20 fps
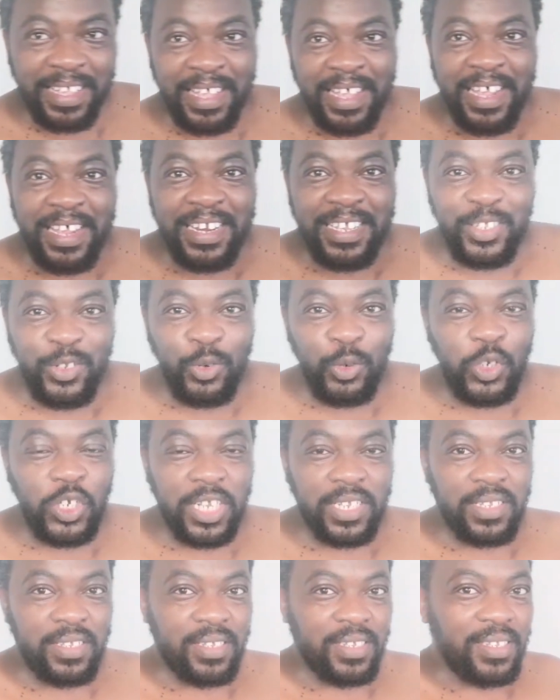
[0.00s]
think, let's do
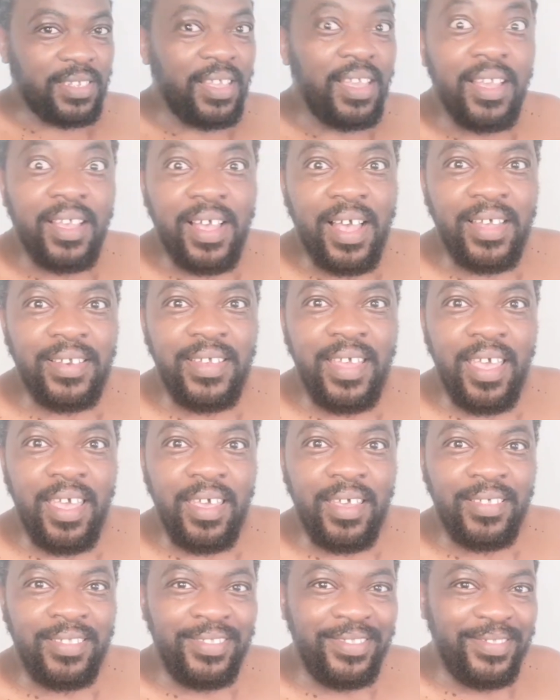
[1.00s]
justice,
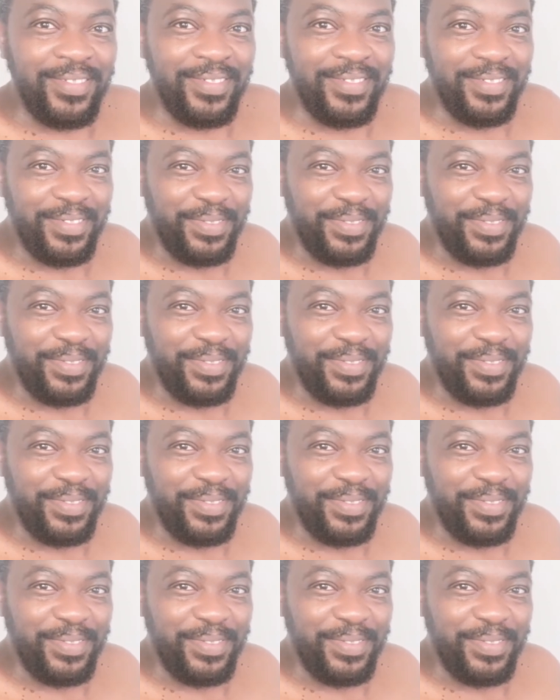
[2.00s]
Garnier.